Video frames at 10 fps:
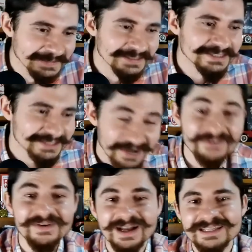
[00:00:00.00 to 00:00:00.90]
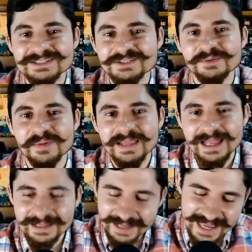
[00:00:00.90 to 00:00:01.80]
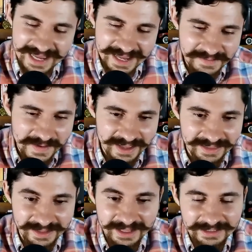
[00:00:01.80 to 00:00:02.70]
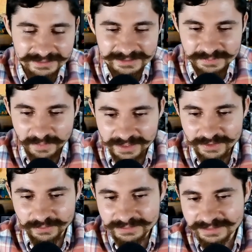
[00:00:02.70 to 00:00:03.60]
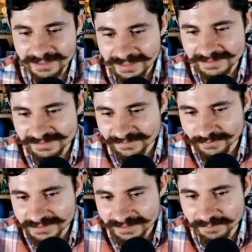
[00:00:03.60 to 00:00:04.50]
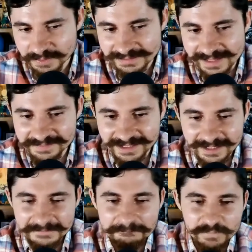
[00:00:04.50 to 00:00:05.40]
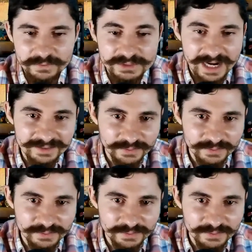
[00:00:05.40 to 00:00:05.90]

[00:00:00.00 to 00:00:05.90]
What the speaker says: So fucking stupid. Hey man, this, the thing is, I've always said the pandemic was kind of